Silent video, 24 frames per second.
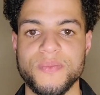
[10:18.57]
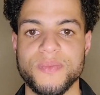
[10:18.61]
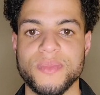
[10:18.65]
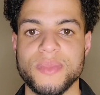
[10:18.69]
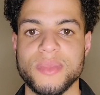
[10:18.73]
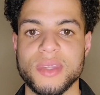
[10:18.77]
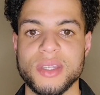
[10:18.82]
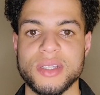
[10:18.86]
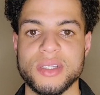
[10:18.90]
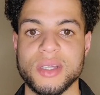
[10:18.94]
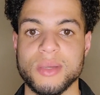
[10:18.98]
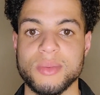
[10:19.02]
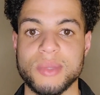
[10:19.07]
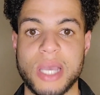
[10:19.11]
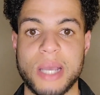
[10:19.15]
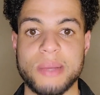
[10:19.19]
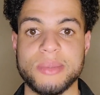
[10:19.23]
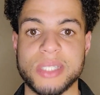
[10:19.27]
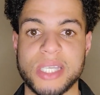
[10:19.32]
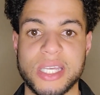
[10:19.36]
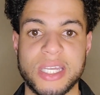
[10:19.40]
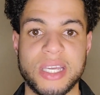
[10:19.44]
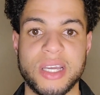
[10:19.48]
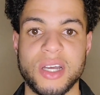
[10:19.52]
Sometimes
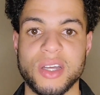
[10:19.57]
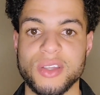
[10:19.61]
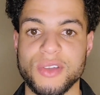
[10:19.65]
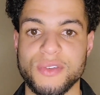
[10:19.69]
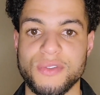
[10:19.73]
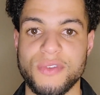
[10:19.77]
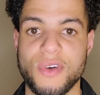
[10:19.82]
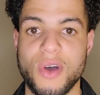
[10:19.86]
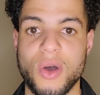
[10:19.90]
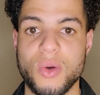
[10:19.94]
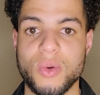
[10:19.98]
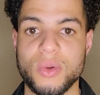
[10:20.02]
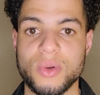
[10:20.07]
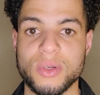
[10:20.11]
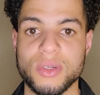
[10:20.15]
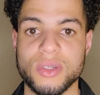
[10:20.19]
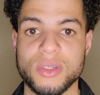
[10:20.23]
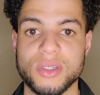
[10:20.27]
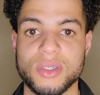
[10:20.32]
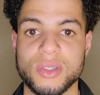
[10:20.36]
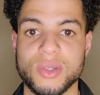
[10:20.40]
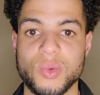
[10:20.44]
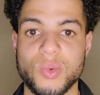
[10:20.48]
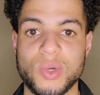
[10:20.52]
getting on the phone
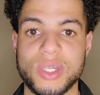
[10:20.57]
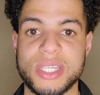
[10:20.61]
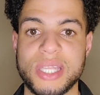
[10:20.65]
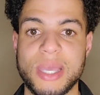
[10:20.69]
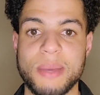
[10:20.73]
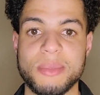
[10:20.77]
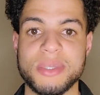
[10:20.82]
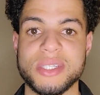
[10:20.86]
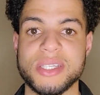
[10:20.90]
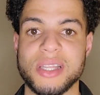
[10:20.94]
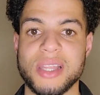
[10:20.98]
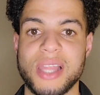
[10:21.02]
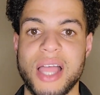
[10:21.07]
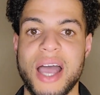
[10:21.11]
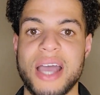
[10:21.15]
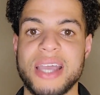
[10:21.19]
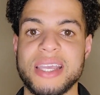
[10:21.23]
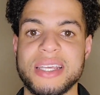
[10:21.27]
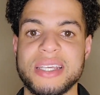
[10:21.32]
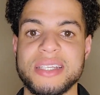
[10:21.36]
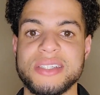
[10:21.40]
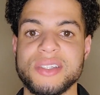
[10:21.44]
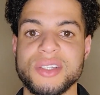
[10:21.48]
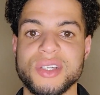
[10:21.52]
with them is a lot
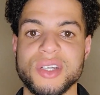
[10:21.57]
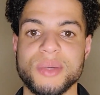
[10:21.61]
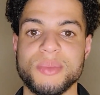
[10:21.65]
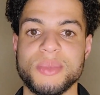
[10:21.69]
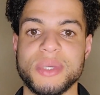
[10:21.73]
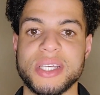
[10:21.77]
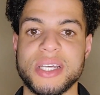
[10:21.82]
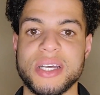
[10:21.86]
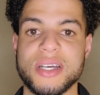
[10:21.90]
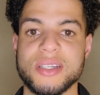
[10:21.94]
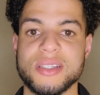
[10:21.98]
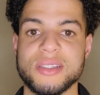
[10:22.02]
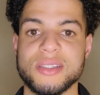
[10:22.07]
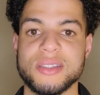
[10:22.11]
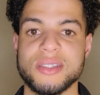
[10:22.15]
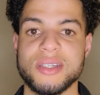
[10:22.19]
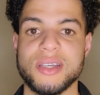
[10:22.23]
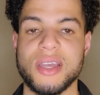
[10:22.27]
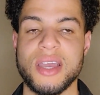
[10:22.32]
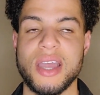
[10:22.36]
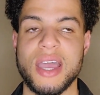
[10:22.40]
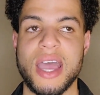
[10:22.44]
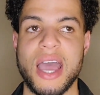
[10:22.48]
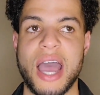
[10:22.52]
easier because
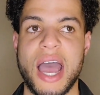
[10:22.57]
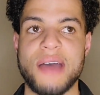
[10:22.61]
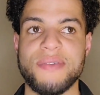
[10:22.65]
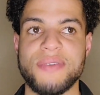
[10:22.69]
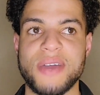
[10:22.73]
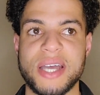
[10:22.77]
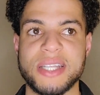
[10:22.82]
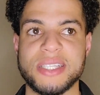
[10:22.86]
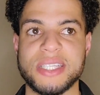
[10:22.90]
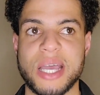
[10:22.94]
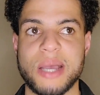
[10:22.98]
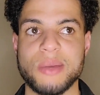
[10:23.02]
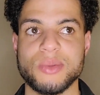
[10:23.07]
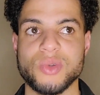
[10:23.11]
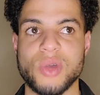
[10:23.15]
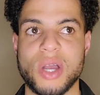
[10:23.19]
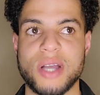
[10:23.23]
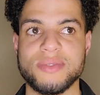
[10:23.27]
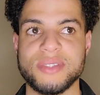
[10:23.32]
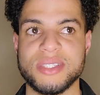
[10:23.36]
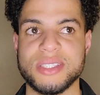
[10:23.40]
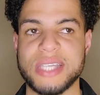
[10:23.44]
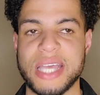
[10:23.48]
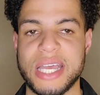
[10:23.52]
I've had times where I
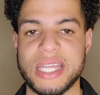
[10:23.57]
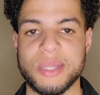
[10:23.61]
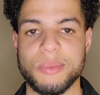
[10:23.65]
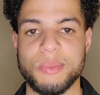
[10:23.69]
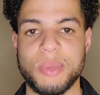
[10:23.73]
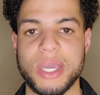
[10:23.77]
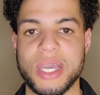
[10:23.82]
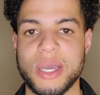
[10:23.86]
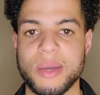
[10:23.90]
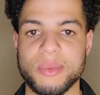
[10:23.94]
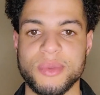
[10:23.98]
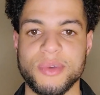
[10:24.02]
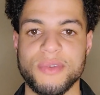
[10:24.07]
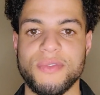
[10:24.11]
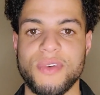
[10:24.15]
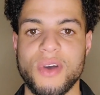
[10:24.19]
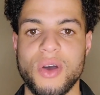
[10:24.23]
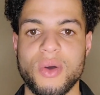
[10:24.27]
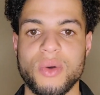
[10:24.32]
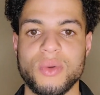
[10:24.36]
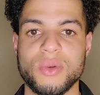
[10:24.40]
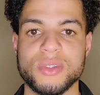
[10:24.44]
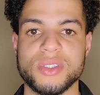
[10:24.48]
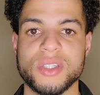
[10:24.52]
just had to pick up the
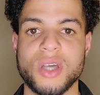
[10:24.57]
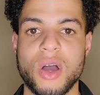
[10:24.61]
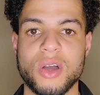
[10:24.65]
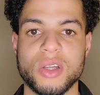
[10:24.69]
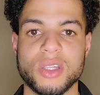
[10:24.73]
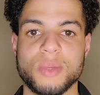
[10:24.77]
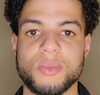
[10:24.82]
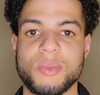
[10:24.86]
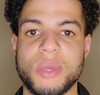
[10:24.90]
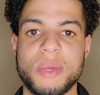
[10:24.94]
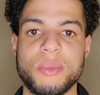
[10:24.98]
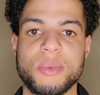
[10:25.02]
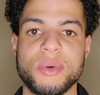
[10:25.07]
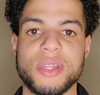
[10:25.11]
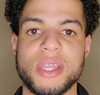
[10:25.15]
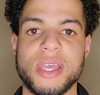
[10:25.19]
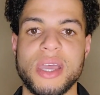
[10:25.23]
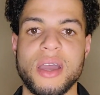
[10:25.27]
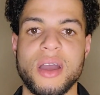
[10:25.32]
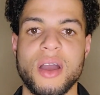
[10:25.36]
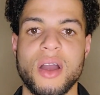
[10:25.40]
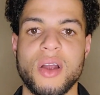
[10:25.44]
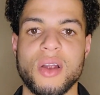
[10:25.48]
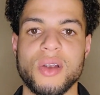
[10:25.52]
phone, talk to people
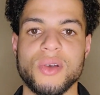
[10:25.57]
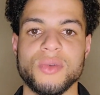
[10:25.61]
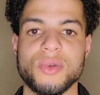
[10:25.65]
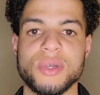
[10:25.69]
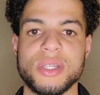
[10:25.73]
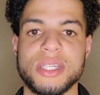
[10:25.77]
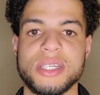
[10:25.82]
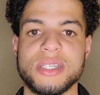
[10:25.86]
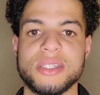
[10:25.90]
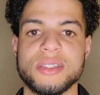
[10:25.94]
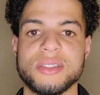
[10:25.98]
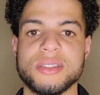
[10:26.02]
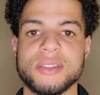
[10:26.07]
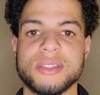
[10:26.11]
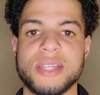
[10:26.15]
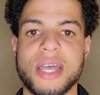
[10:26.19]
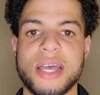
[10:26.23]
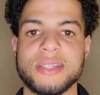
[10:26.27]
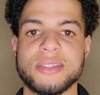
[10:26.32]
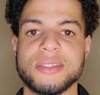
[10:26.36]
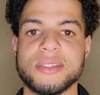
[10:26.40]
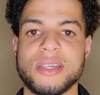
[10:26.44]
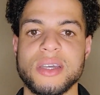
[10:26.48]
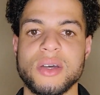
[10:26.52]
that aren't really
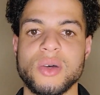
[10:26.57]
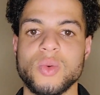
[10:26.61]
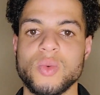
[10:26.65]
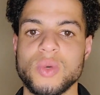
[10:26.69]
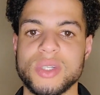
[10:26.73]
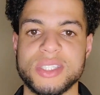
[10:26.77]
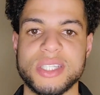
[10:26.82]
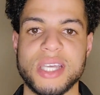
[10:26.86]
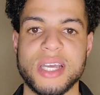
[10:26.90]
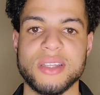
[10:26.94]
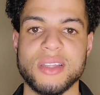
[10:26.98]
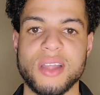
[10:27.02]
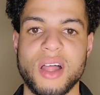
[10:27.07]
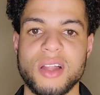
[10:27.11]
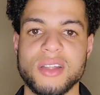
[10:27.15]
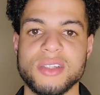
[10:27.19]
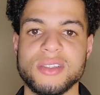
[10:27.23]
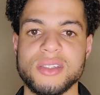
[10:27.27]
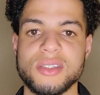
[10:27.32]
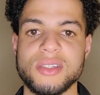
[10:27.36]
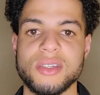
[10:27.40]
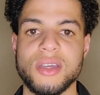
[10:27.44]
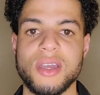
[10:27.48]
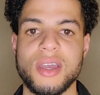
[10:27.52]
that skilled with
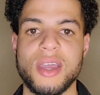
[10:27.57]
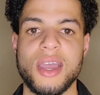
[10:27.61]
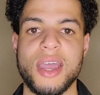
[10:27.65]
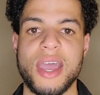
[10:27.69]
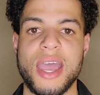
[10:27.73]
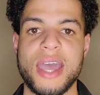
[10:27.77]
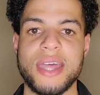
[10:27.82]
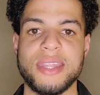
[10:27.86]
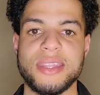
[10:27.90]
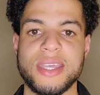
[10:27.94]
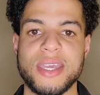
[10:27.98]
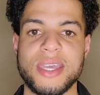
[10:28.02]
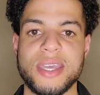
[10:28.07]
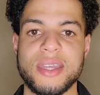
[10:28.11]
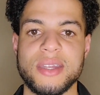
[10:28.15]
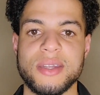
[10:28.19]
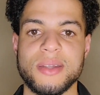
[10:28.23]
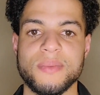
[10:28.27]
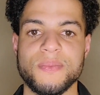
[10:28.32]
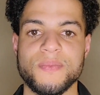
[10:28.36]
technology, and then